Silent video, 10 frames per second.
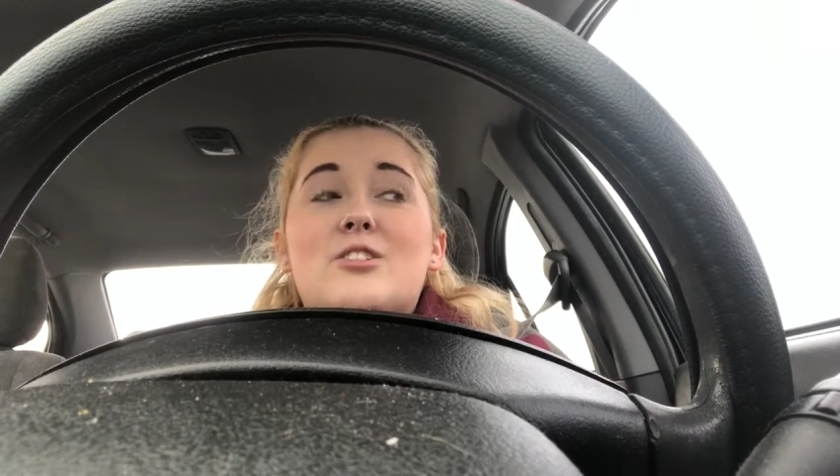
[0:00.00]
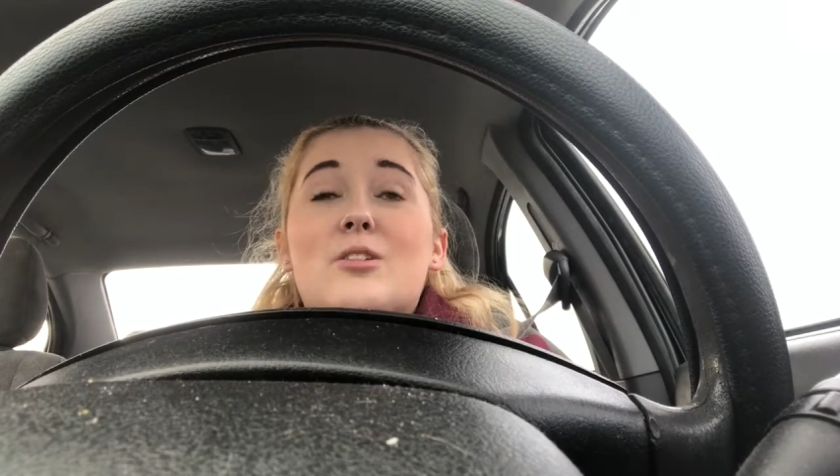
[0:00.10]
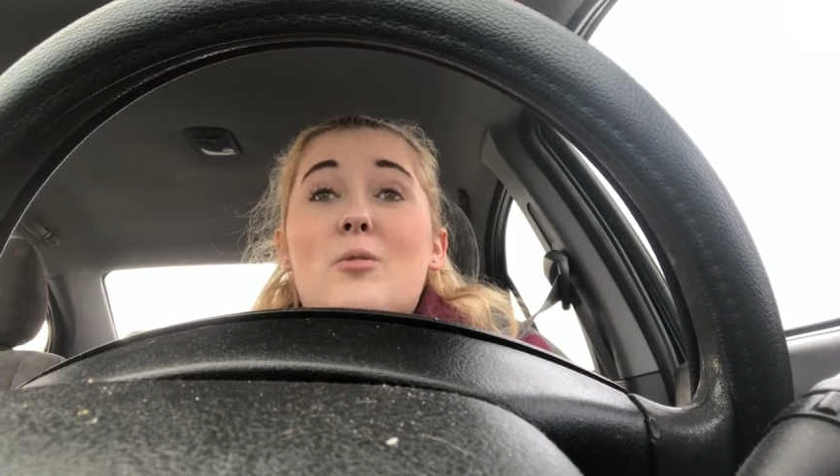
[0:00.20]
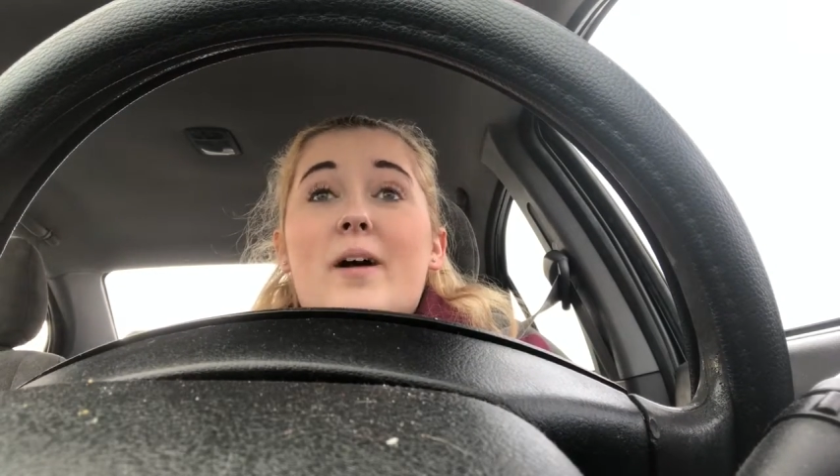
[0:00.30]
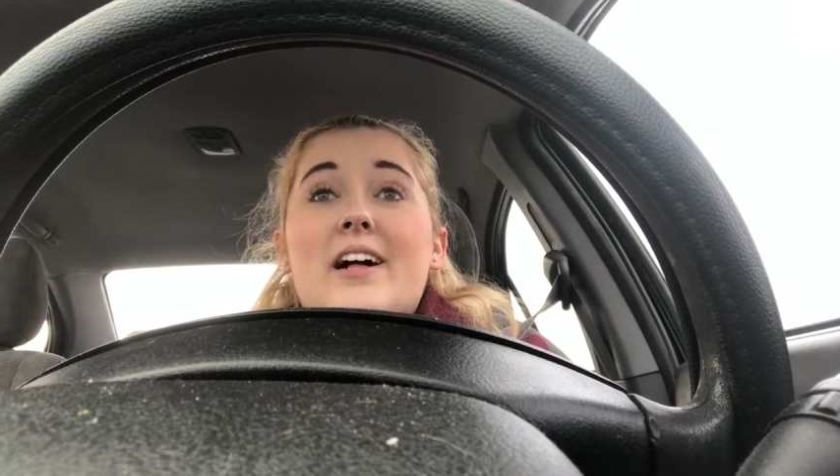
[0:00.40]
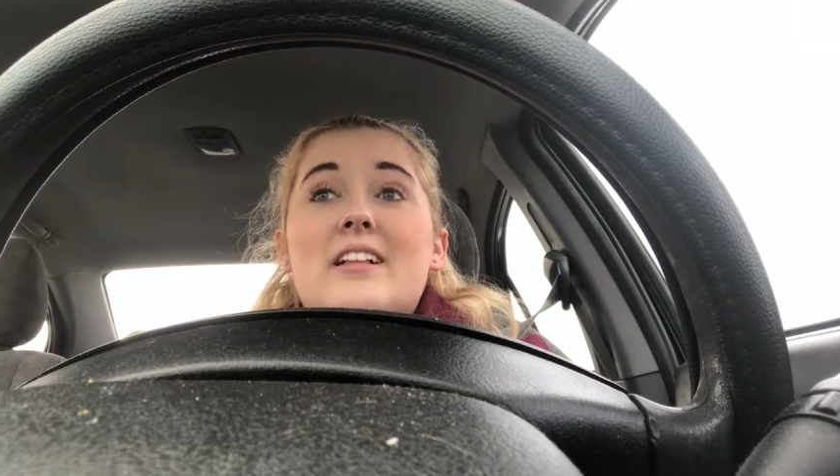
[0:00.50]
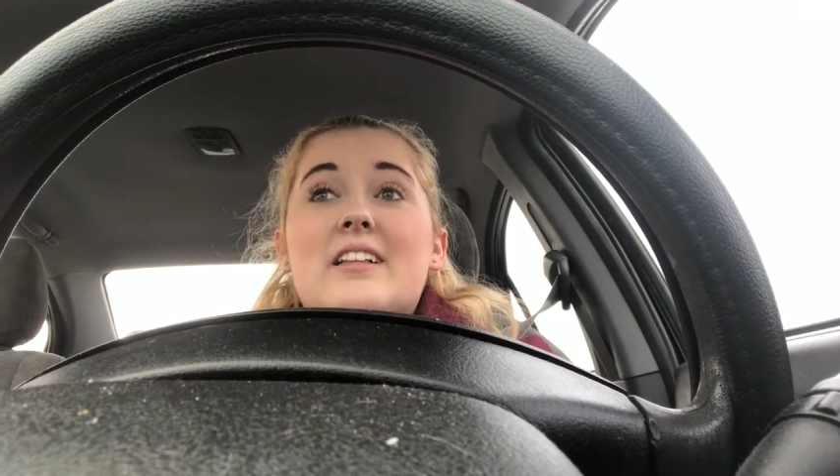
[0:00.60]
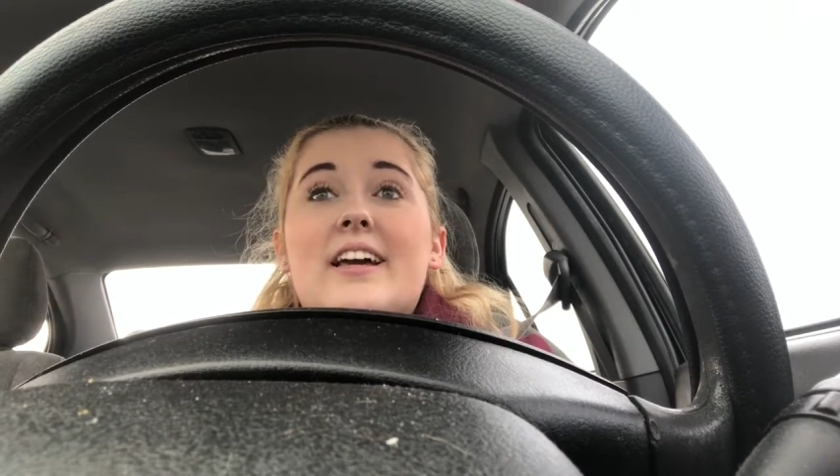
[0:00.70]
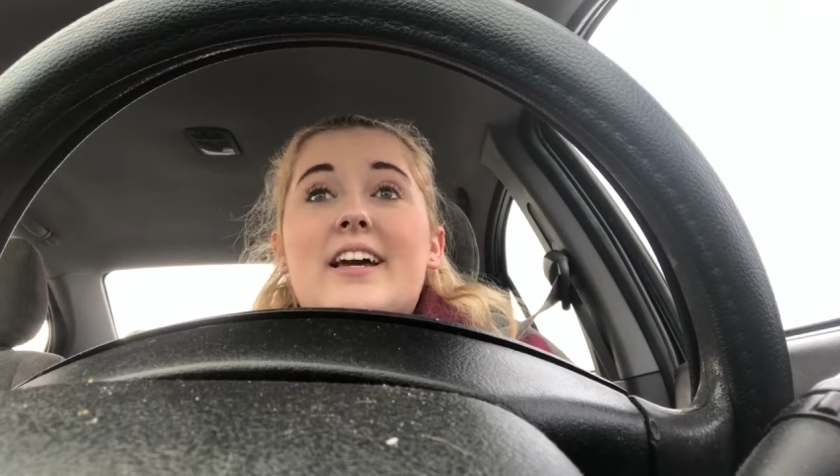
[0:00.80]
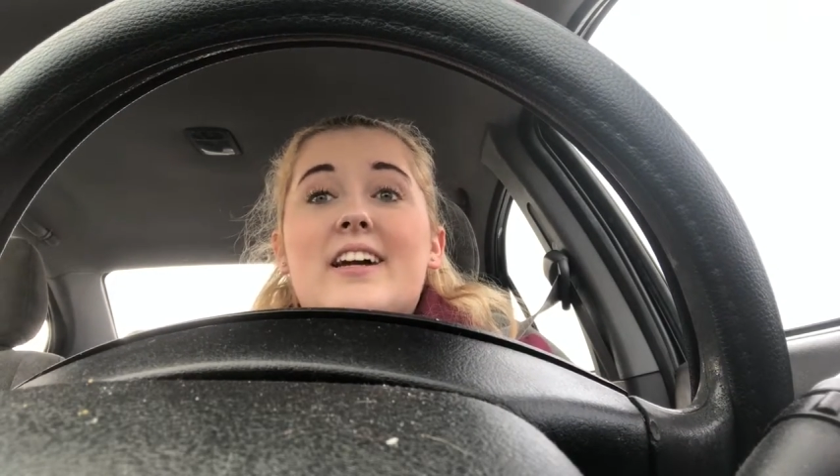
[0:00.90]
so
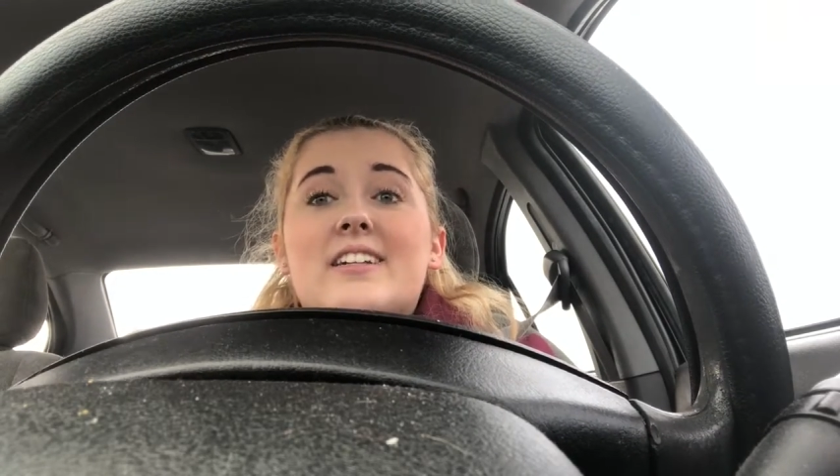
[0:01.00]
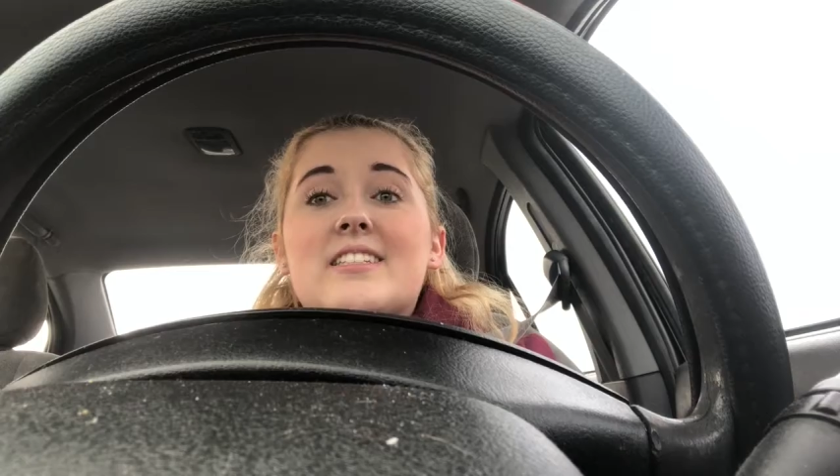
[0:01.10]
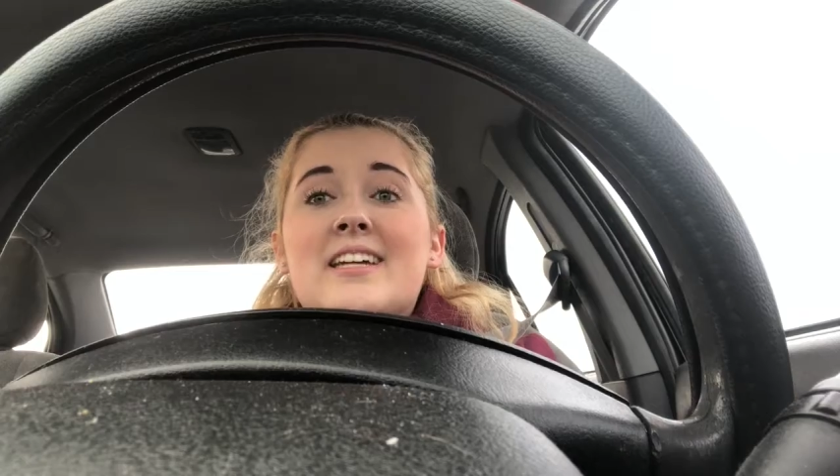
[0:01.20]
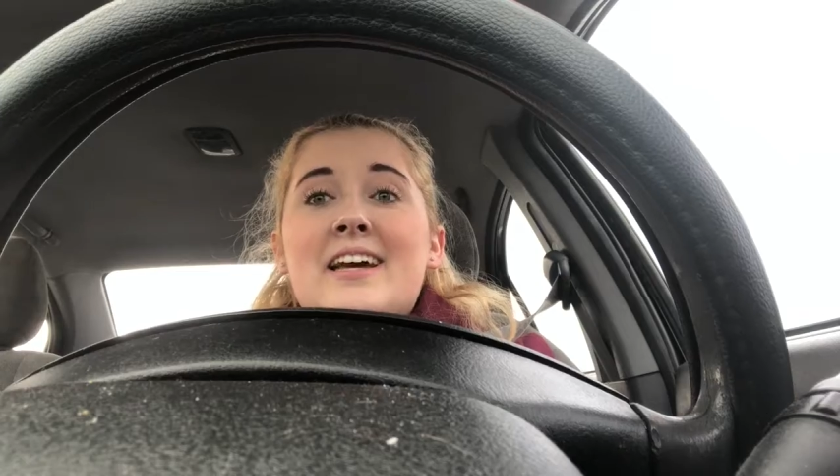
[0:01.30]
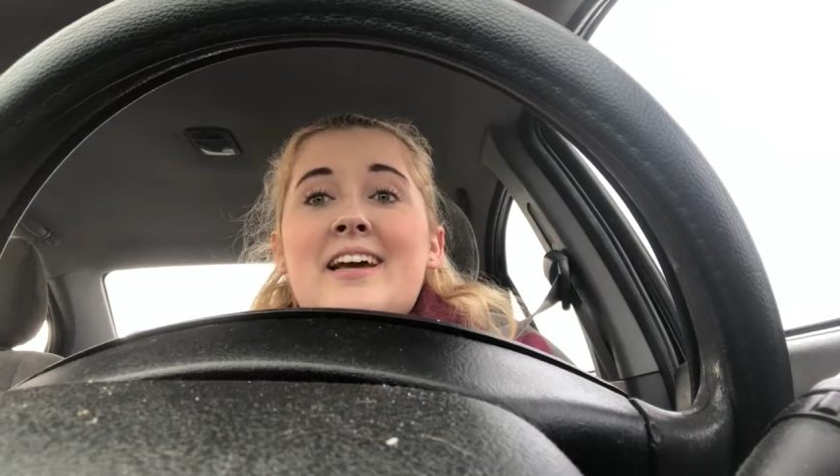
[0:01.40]
well, and